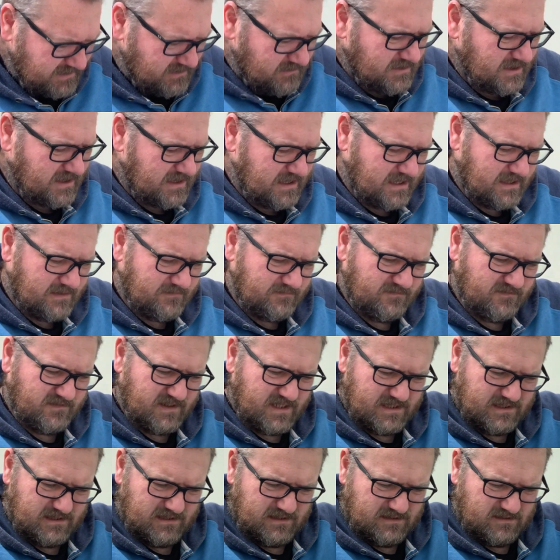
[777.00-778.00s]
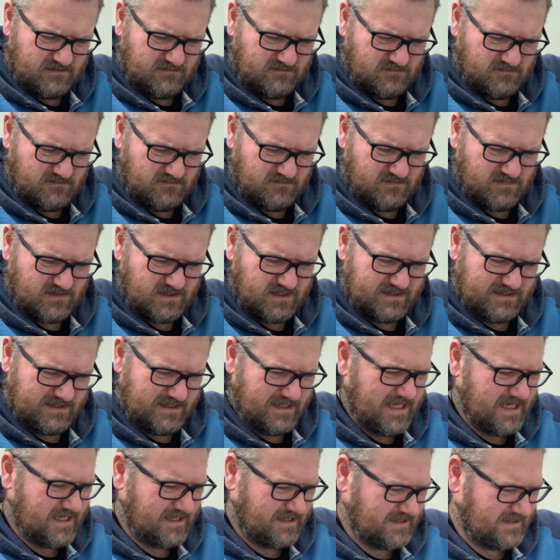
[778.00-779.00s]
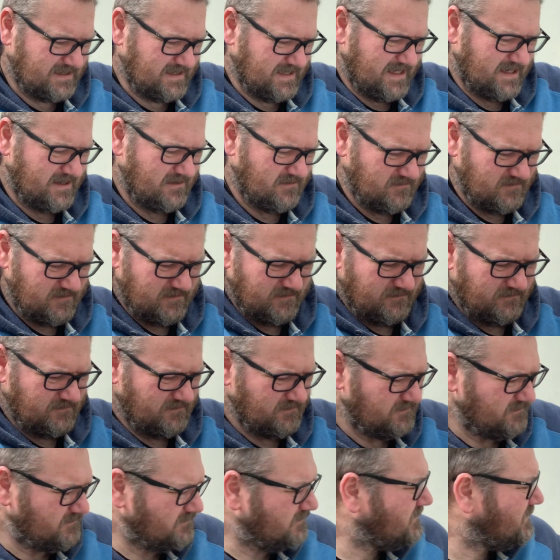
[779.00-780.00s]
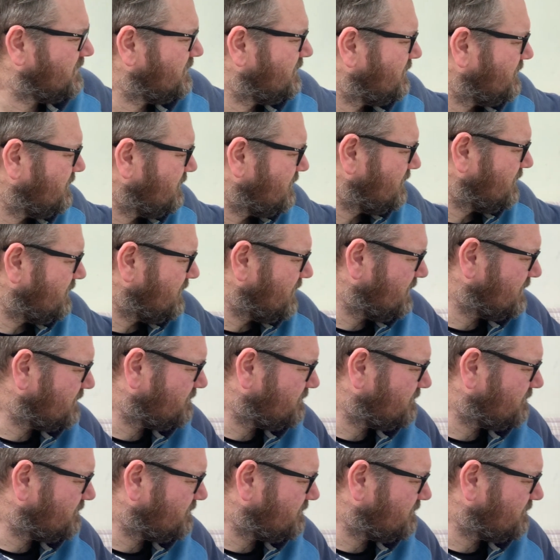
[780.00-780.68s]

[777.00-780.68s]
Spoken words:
going to have value. It's an XL. It's